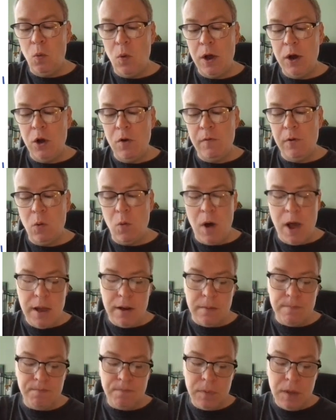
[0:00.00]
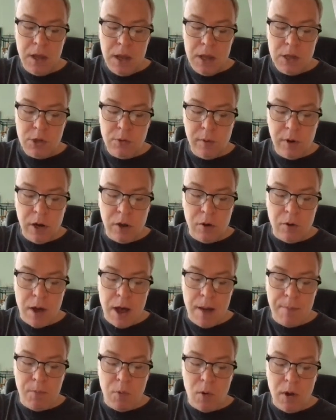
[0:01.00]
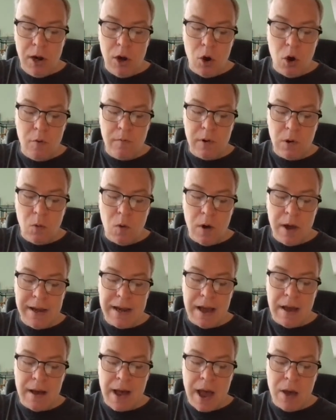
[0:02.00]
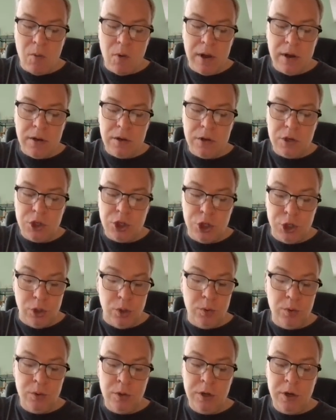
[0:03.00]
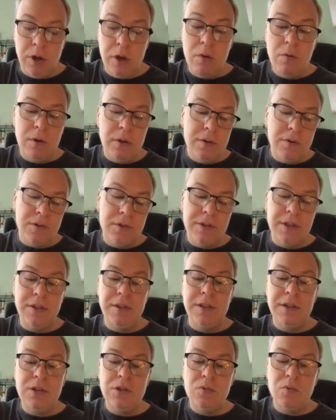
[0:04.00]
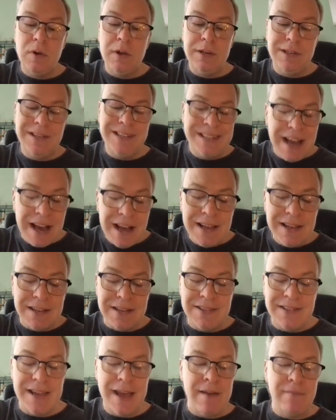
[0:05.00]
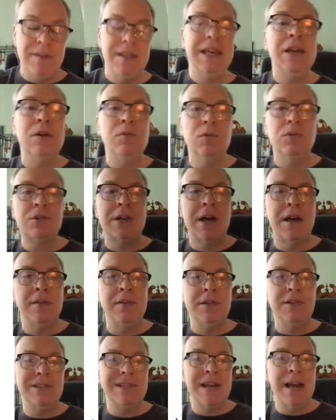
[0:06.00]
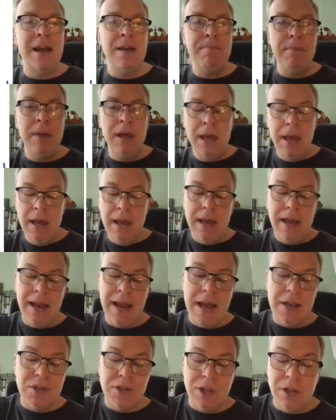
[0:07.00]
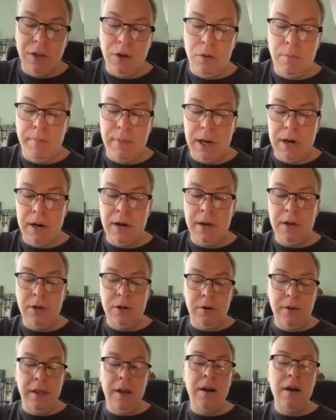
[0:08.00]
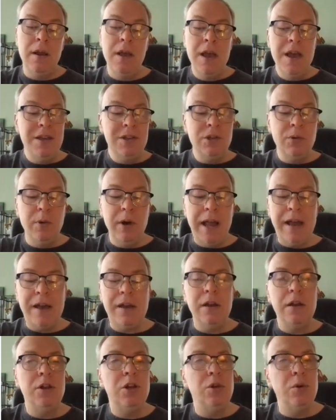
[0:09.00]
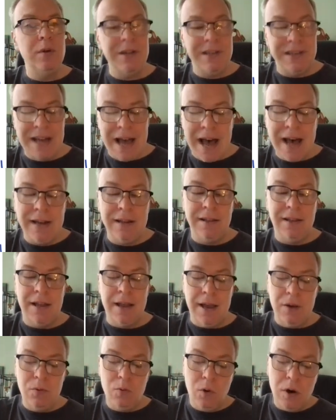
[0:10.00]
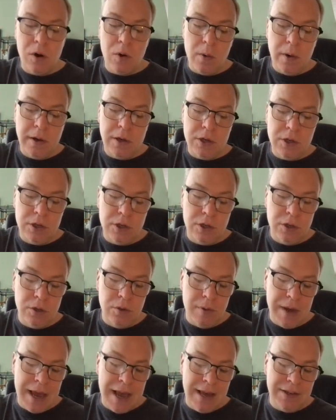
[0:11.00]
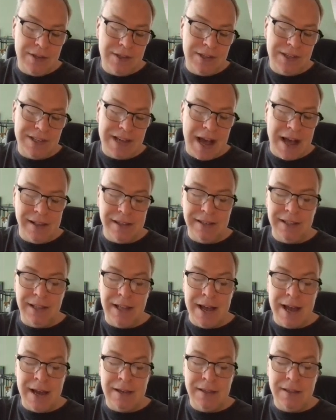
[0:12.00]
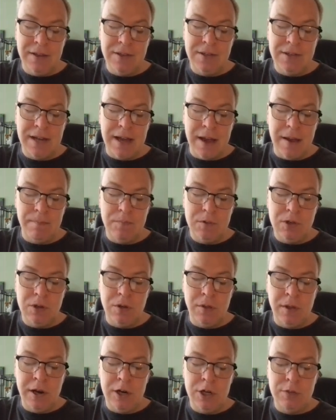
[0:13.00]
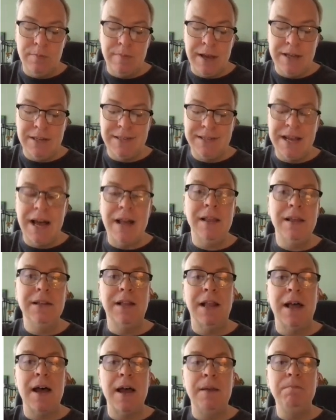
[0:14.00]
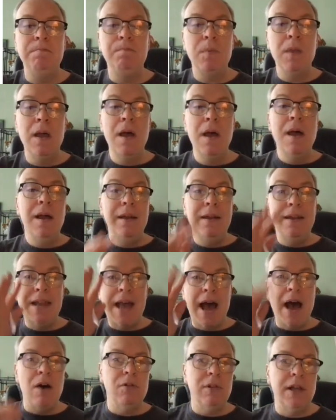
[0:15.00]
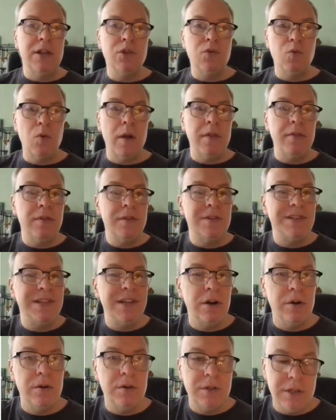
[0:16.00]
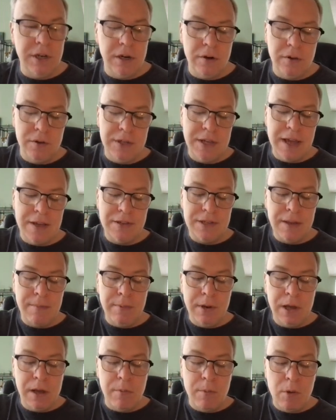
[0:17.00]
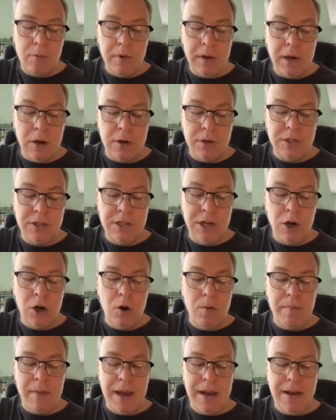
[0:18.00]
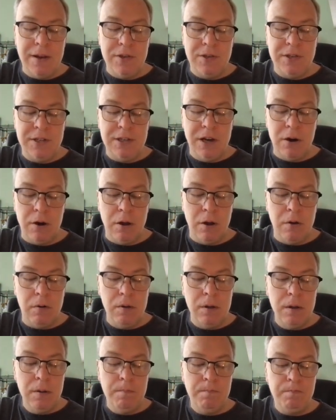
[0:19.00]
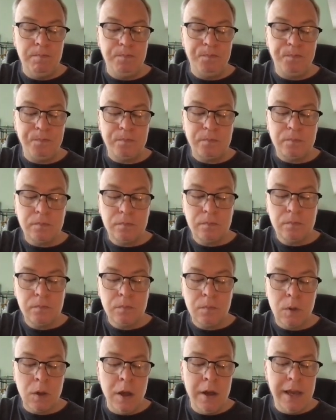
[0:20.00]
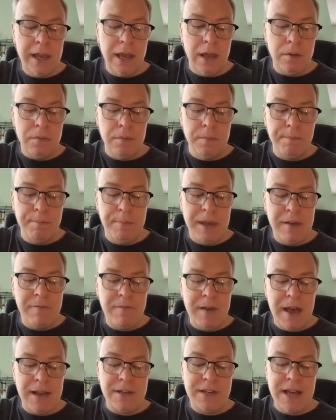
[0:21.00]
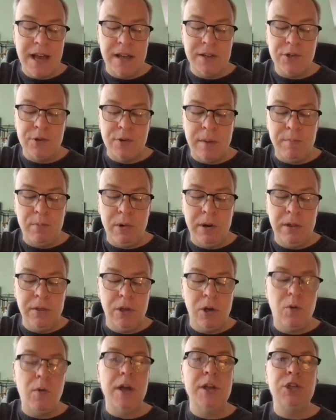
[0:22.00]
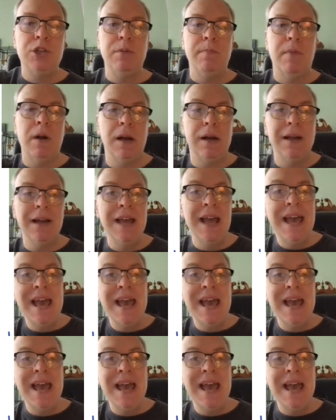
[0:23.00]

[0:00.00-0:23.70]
1 over 1. So we're going to go up 1 over 1. Now, I want you to notice that this one does have the equal sign this time. It has a little bar under there. So we're not going to do a dotted line. We're going to do a solid line this time. So there's my solid line. Now let's run the 0, 0 test. I'm going to come over here. 0 minus 0. Again, big fat test, so I'm putting the question mark.